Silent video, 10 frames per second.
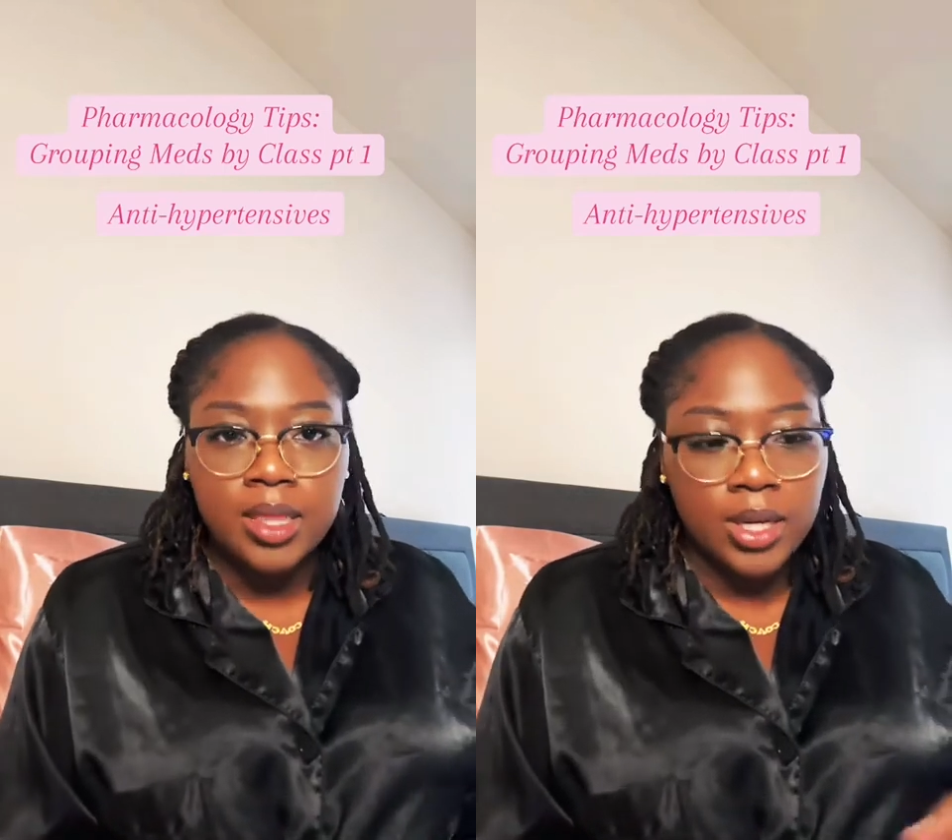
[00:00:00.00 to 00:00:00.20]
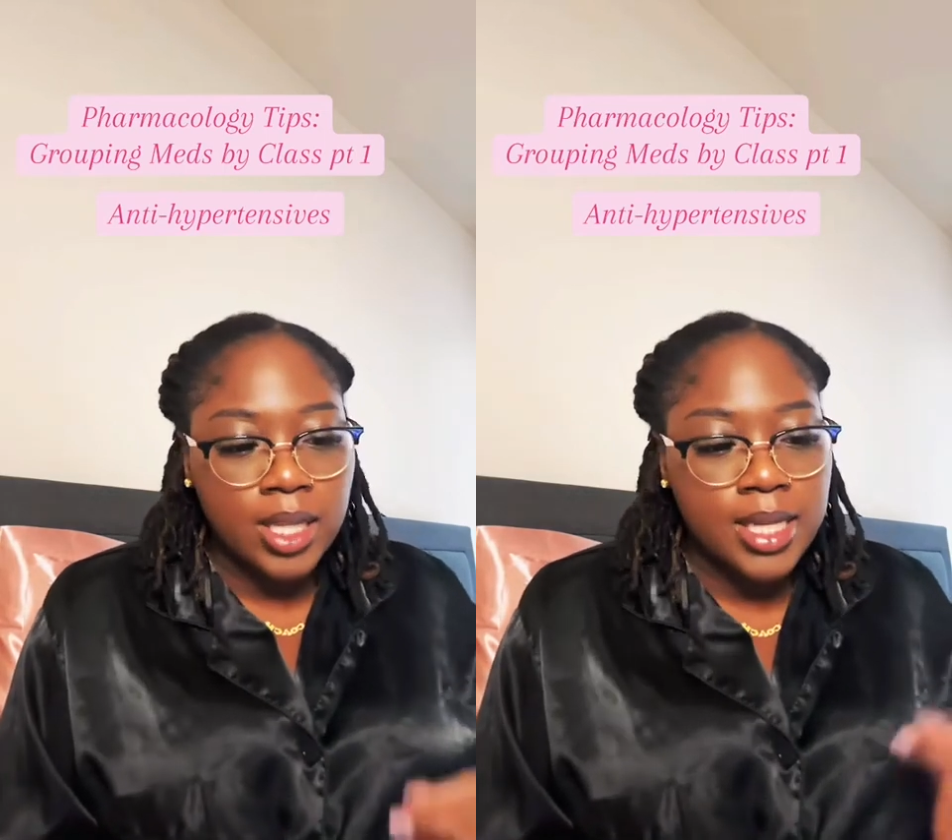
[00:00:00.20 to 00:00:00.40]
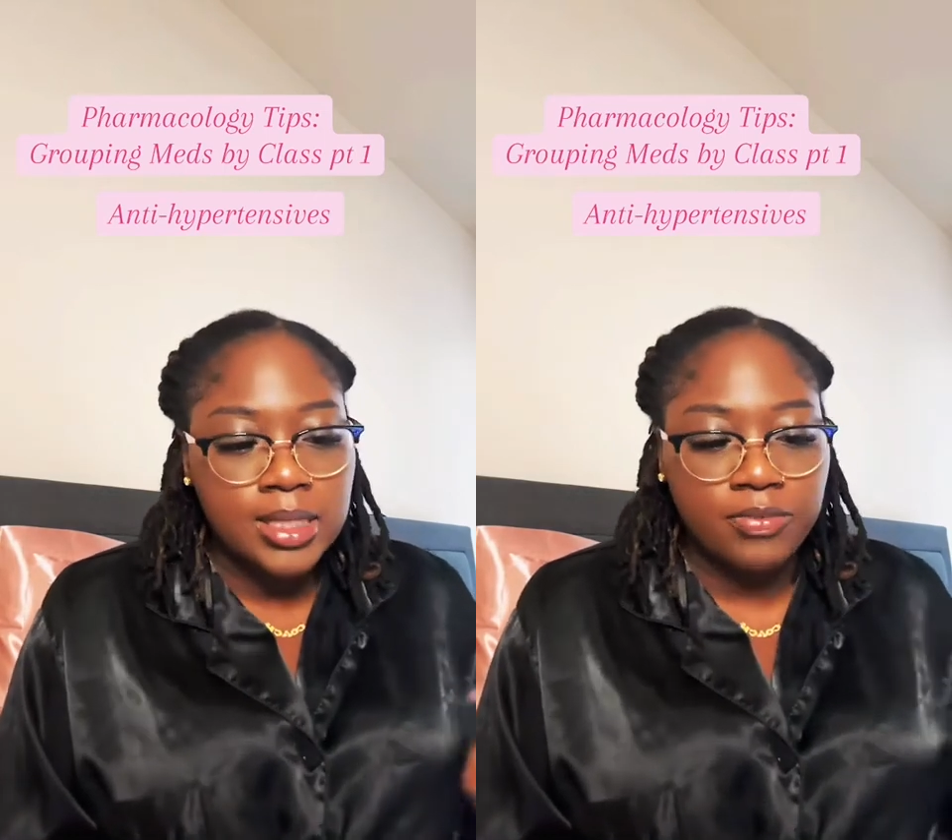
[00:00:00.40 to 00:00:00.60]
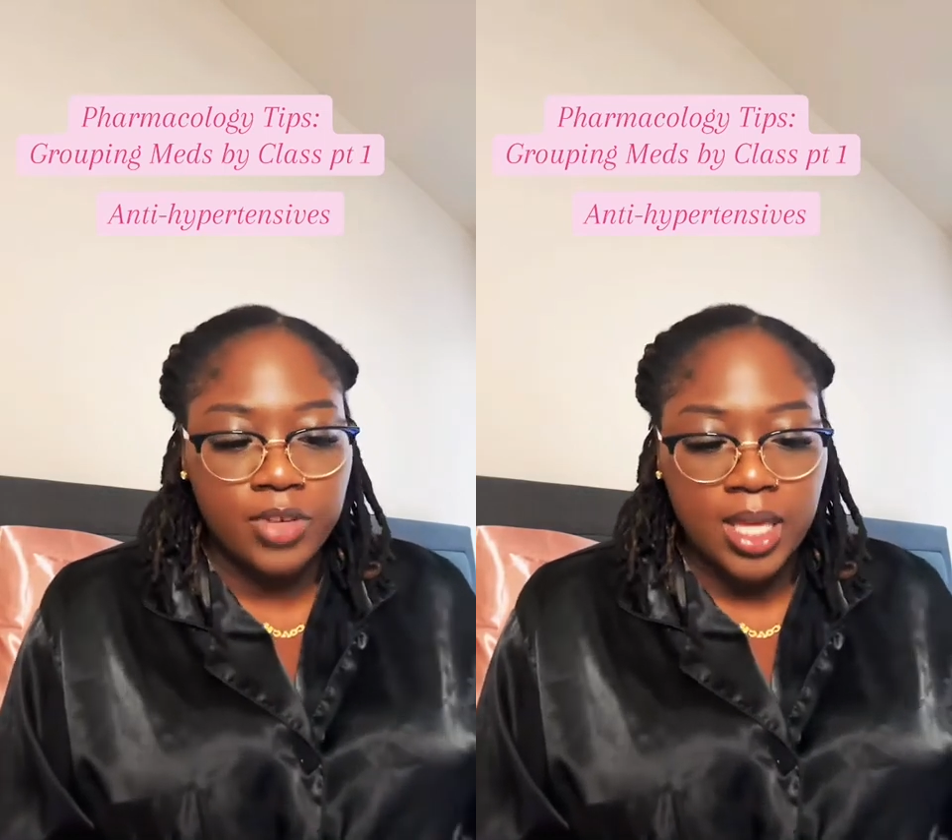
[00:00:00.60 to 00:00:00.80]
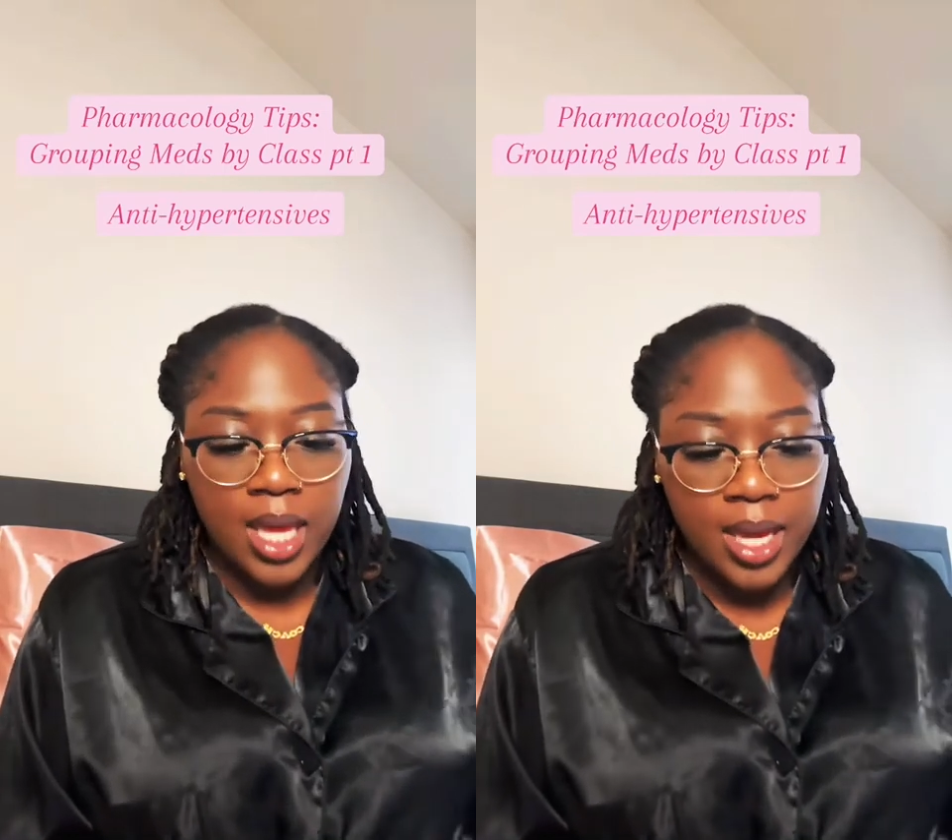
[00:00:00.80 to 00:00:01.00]
their
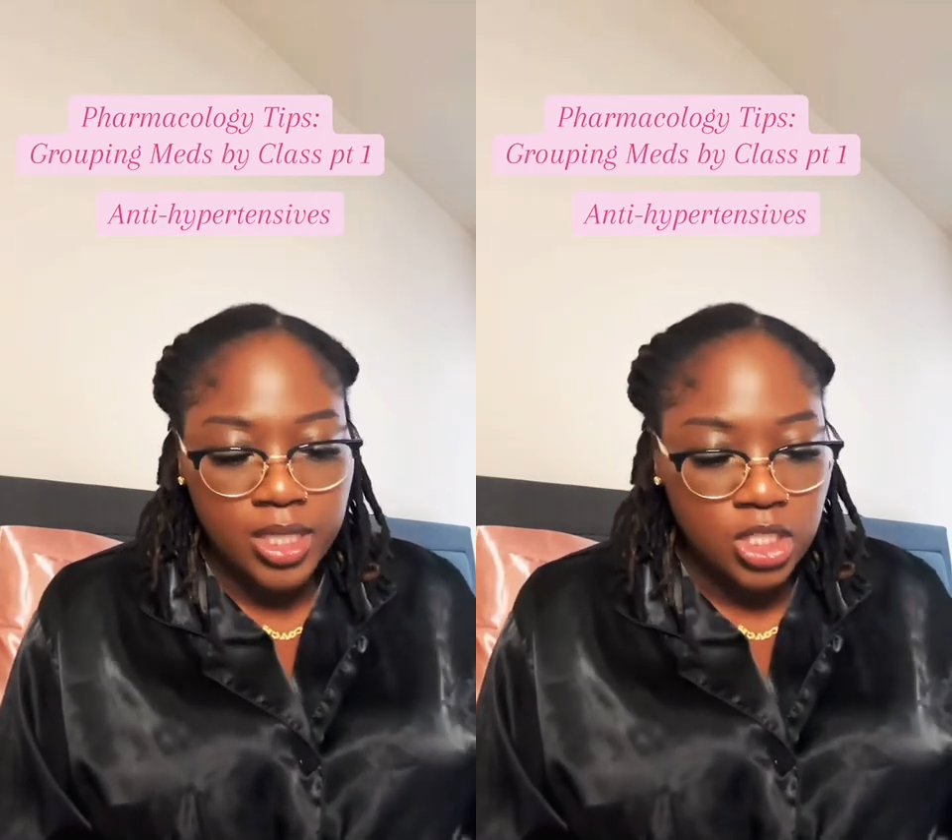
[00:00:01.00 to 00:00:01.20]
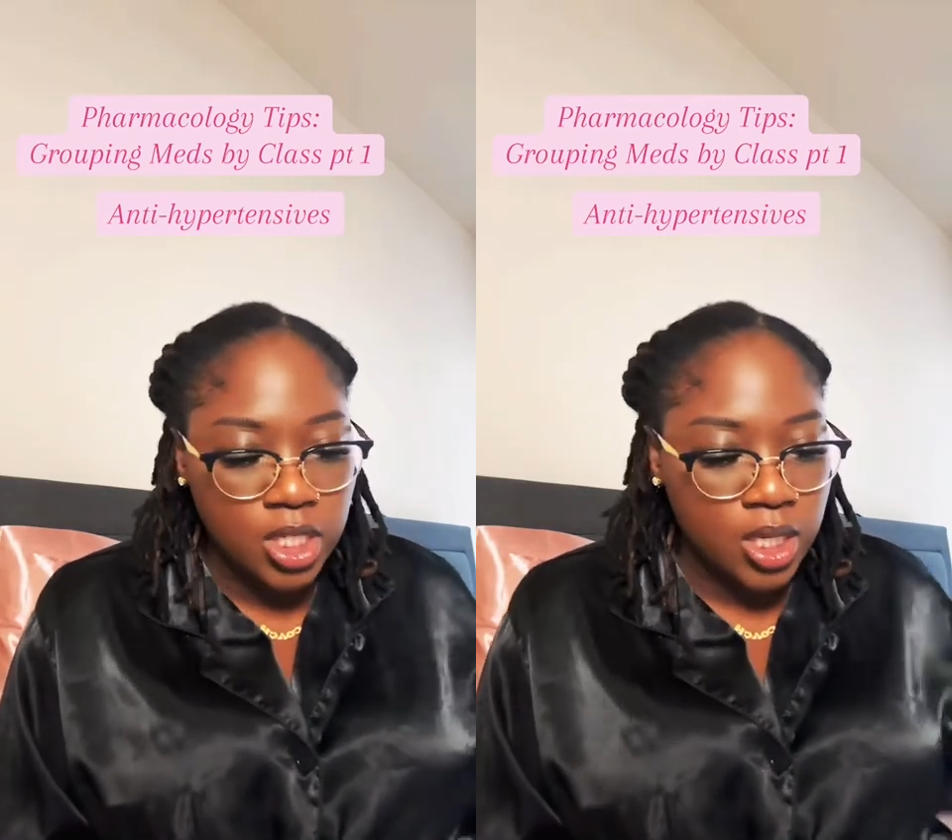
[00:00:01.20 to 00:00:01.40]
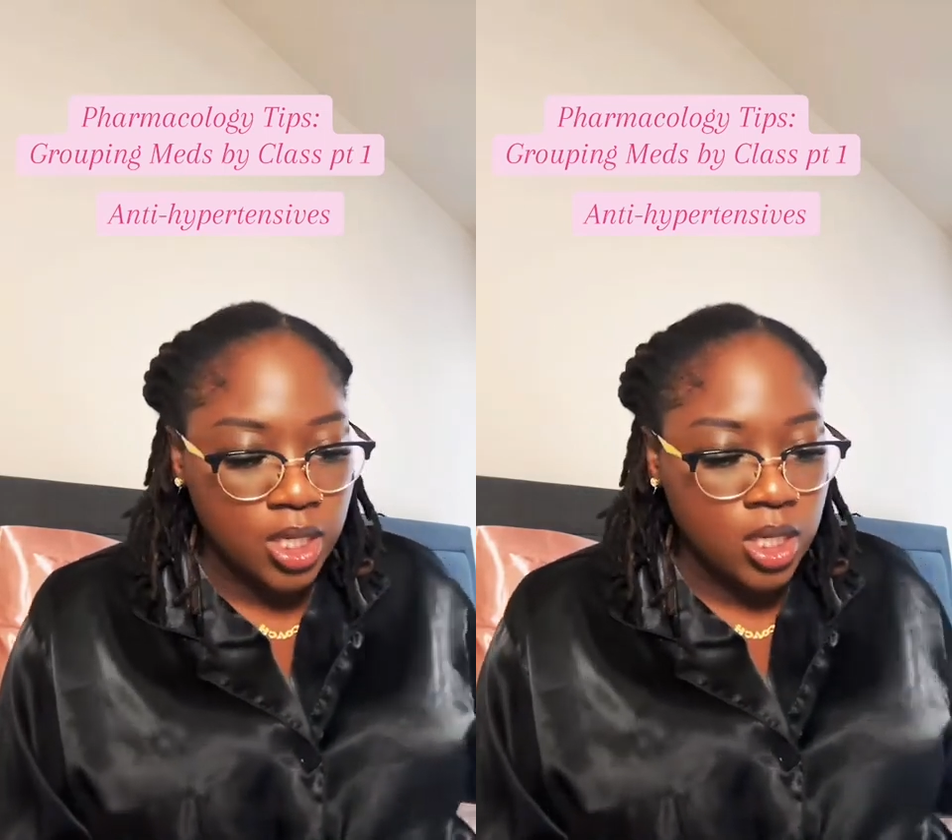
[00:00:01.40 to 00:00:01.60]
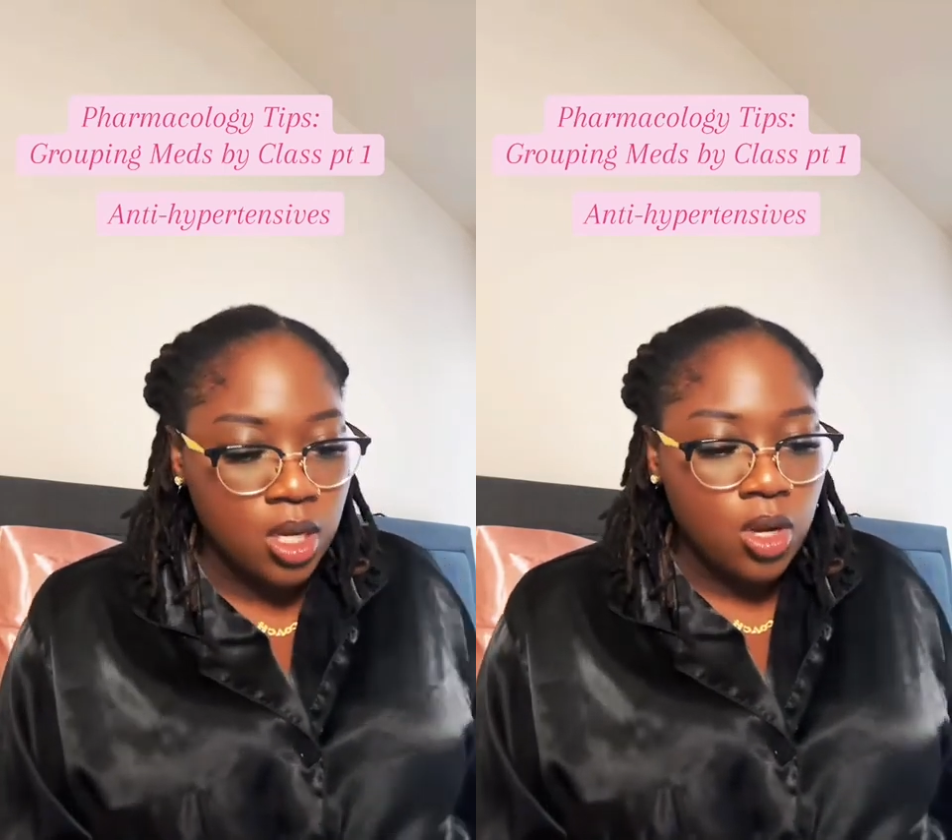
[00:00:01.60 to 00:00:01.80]
classification